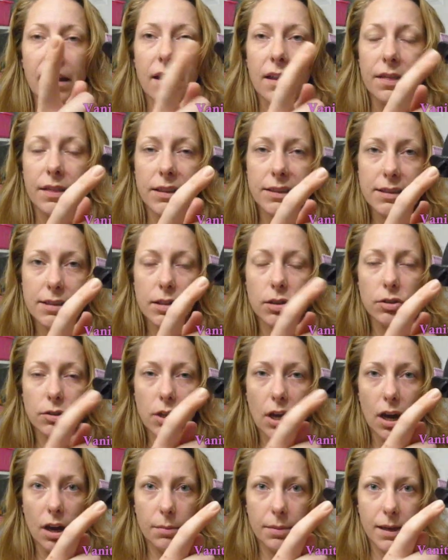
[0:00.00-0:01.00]
this little
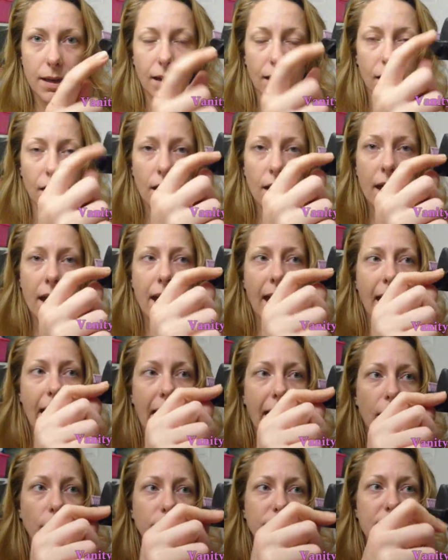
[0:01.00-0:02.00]
knob here
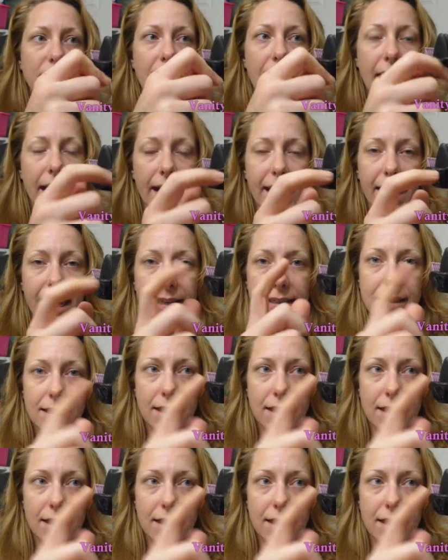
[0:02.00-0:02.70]
how tight